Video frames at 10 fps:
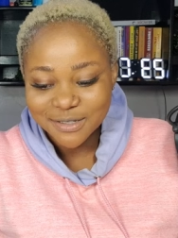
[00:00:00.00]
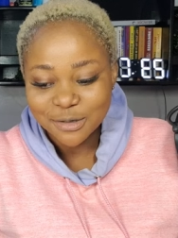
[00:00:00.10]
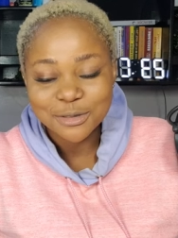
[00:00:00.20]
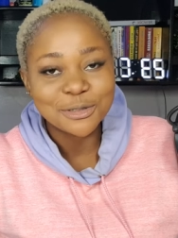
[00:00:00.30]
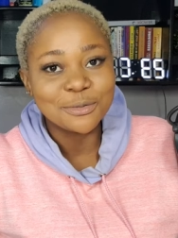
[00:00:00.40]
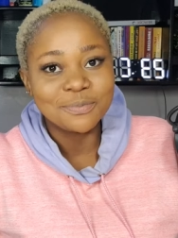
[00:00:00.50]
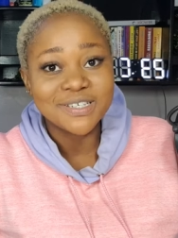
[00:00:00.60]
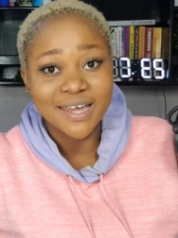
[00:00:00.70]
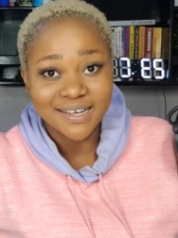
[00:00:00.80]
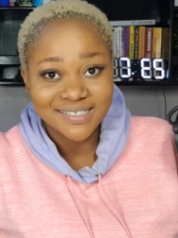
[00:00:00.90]
YouTube
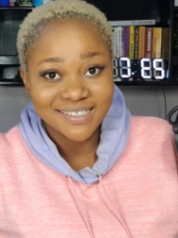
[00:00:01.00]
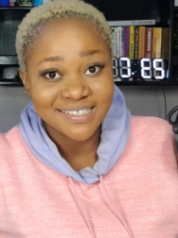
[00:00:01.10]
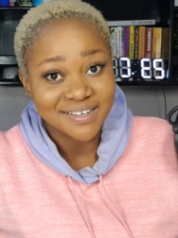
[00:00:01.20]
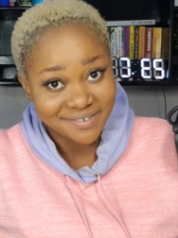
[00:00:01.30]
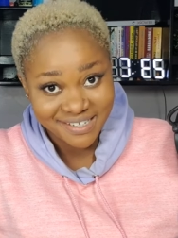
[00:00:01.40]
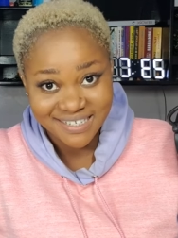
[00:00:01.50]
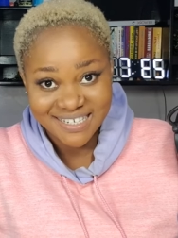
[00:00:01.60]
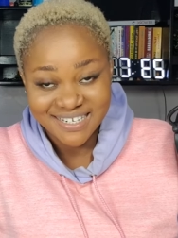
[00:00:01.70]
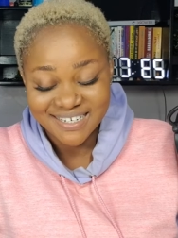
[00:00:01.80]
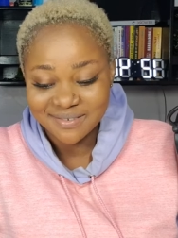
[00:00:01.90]
takes grit.
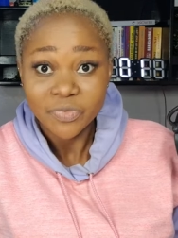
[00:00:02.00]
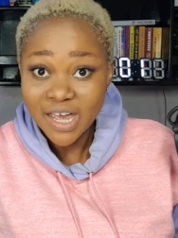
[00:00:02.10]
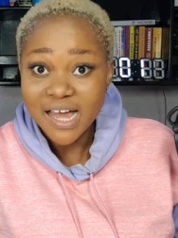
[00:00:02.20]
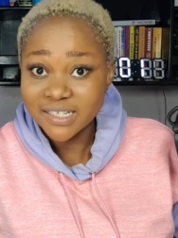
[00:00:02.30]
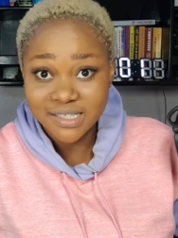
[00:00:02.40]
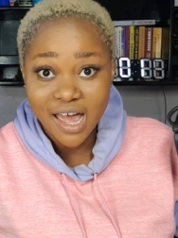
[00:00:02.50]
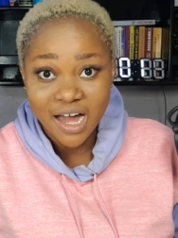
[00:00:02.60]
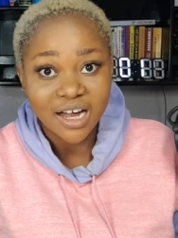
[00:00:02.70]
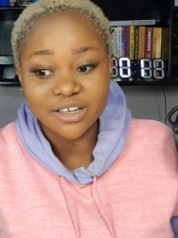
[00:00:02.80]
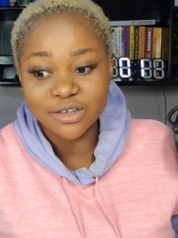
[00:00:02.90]
Yes, there
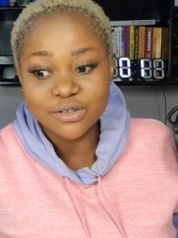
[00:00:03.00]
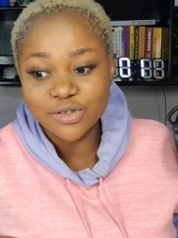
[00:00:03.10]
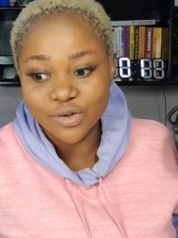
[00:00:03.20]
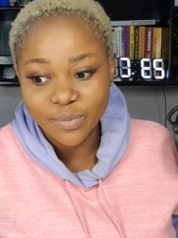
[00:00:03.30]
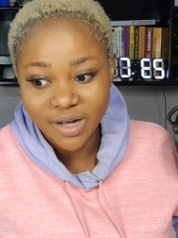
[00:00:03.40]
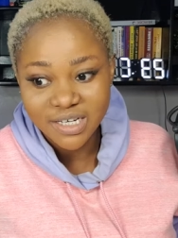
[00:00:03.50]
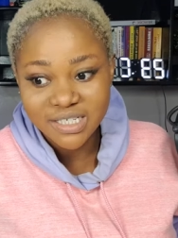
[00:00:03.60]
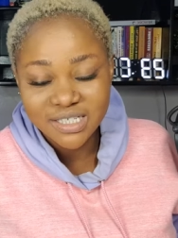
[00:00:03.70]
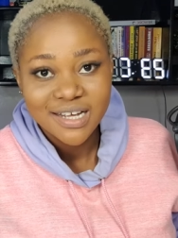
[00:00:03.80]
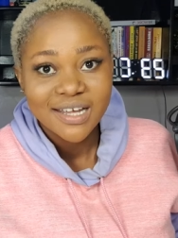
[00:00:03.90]
are
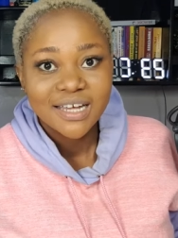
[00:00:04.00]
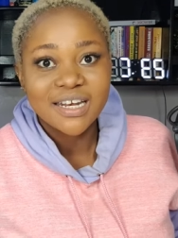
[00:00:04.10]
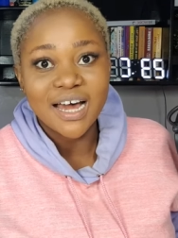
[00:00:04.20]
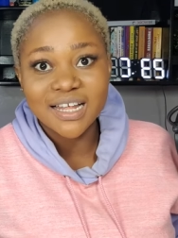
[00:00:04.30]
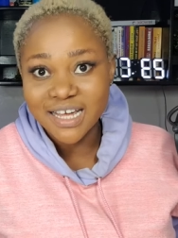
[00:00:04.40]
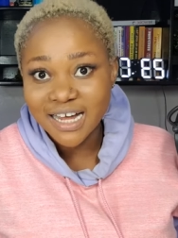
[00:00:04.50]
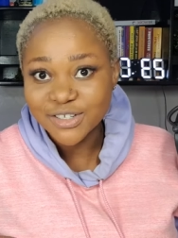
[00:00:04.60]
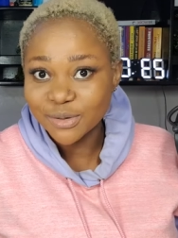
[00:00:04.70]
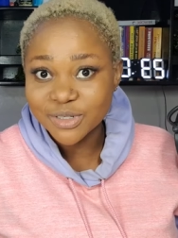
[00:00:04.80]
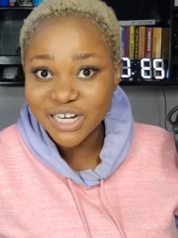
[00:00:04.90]
YouTubers that there are
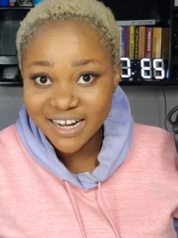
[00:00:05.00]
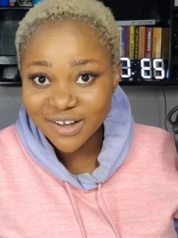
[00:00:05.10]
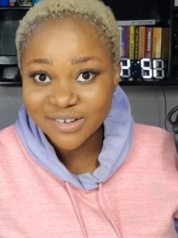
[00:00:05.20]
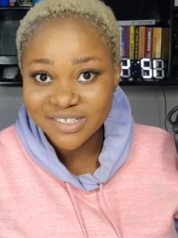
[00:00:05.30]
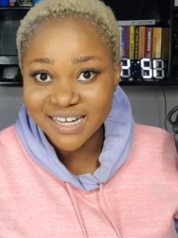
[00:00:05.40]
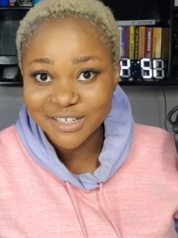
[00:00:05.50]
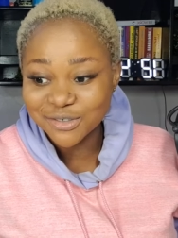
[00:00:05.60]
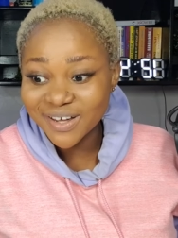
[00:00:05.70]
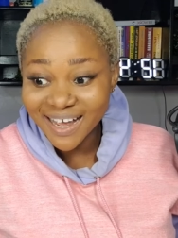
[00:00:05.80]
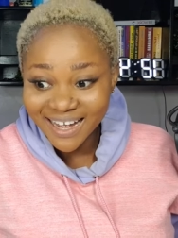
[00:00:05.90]
some channels that
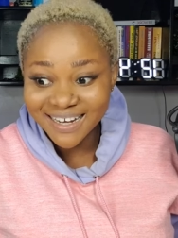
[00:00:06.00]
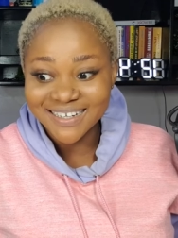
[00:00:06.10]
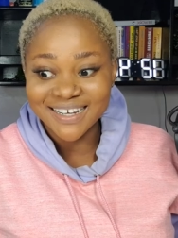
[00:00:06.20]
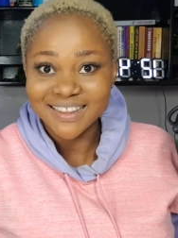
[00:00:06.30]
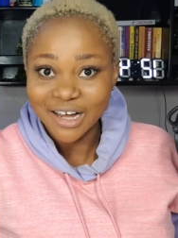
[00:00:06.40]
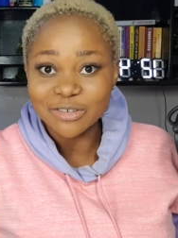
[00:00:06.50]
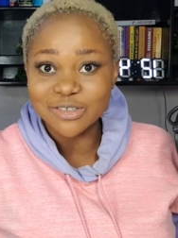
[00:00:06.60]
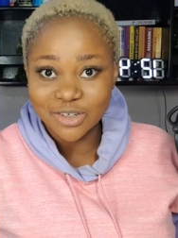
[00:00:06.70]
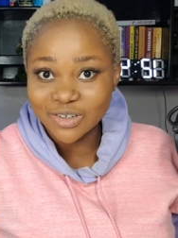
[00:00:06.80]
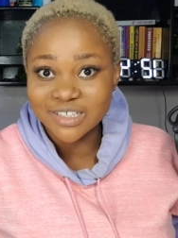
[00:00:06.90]
do earn a
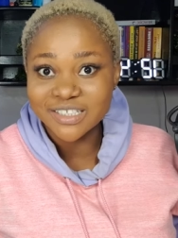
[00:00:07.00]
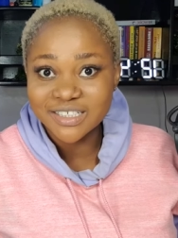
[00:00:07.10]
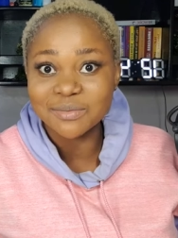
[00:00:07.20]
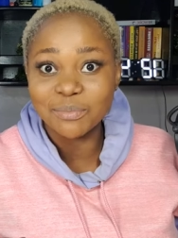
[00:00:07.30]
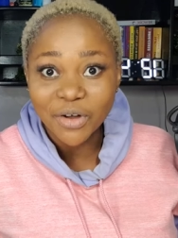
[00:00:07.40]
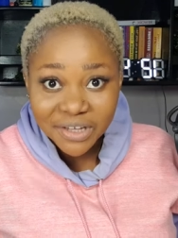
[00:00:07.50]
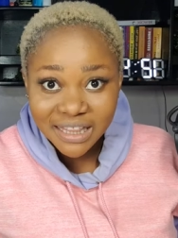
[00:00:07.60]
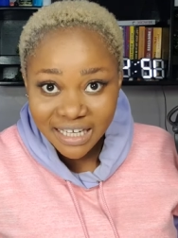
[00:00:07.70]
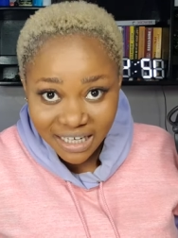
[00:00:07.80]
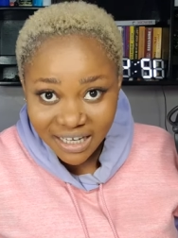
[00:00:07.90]
thousand dollars
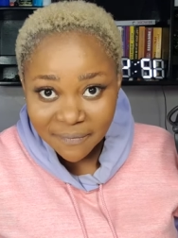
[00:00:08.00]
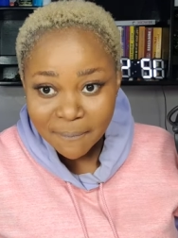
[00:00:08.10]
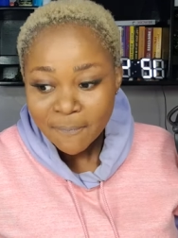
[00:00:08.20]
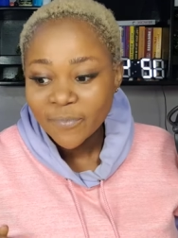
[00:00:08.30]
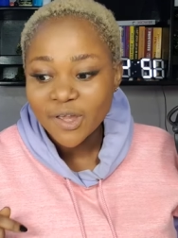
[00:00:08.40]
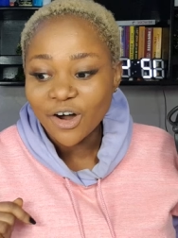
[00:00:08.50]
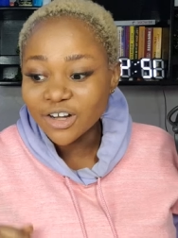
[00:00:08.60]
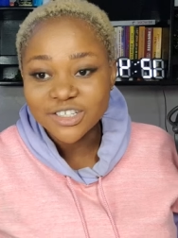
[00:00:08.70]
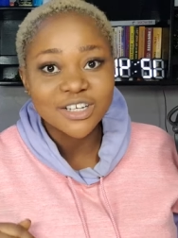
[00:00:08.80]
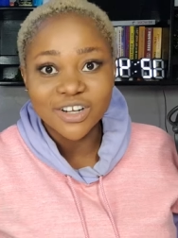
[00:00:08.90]
monthly,
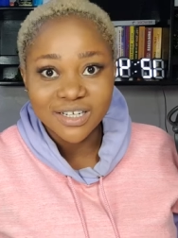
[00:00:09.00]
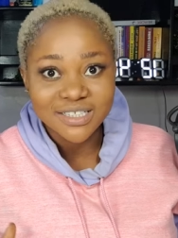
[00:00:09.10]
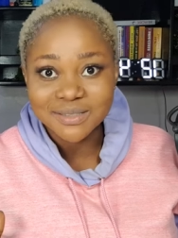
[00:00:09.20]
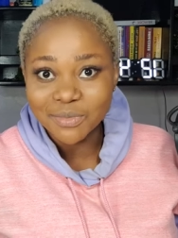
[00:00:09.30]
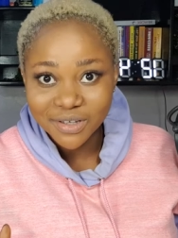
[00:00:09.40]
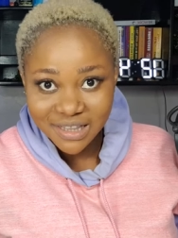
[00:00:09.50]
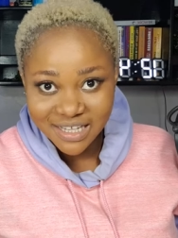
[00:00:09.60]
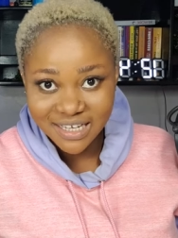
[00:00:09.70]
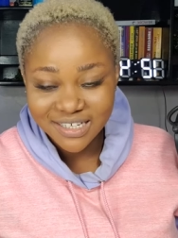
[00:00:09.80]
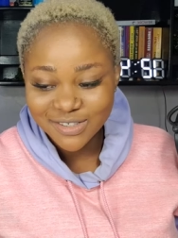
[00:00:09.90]
hundred dollars
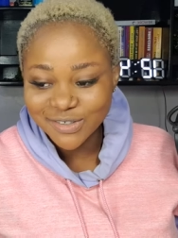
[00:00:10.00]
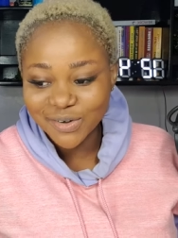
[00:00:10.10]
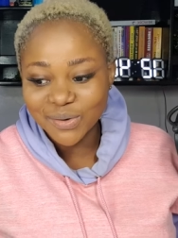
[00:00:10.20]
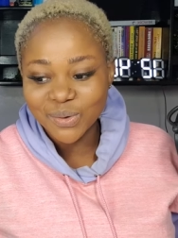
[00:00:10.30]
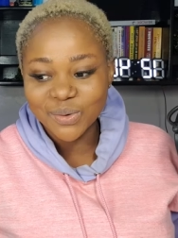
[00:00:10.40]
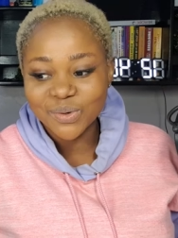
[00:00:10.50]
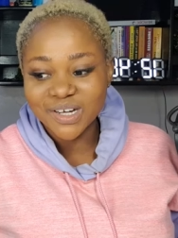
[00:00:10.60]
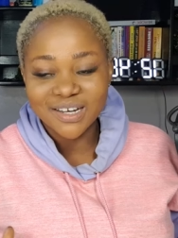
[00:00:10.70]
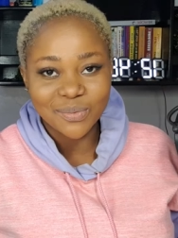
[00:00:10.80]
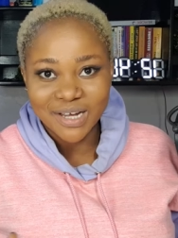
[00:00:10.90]
monthly. So
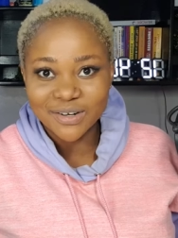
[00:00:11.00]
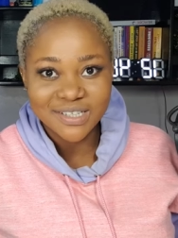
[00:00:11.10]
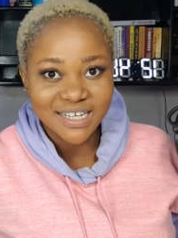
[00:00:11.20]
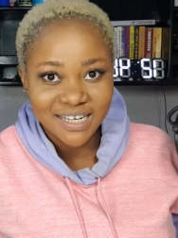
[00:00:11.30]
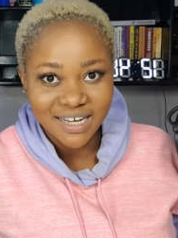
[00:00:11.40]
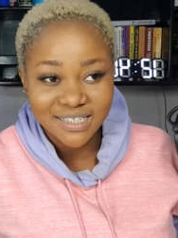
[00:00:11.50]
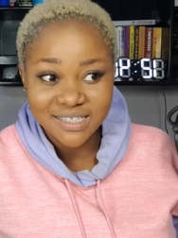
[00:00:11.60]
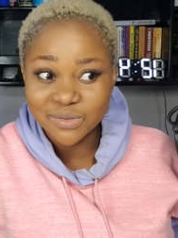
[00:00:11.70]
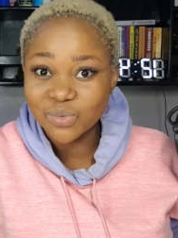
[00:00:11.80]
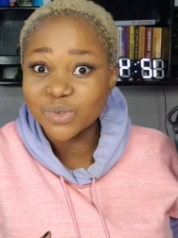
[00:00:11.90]
we're not there yet.
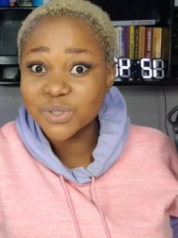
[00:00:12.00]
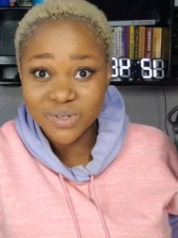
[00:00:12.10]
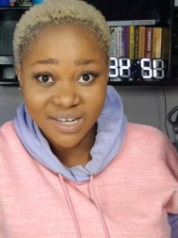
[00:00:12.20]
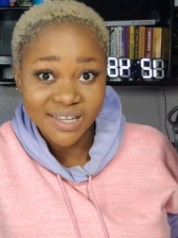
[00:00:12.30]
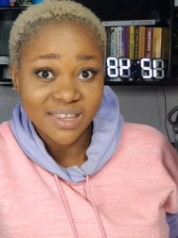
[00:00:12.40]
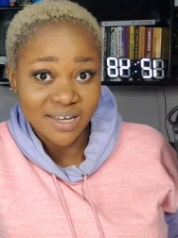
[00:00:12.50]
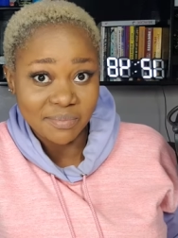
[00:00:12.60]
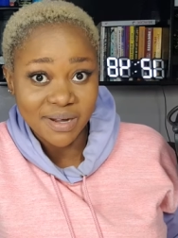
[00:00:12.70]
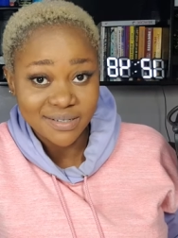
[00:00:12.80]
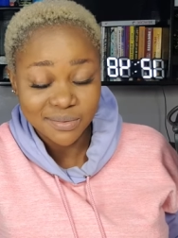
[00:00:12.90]
We'll soon get there,
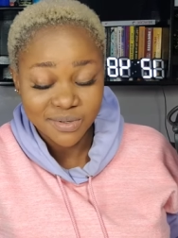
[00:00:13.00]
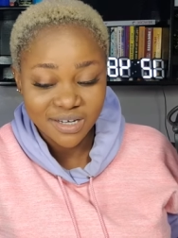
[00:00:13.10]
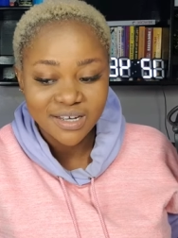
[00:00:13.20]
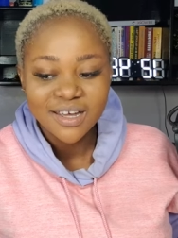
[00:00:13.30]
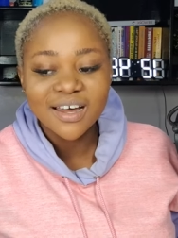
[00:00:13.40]
by the way.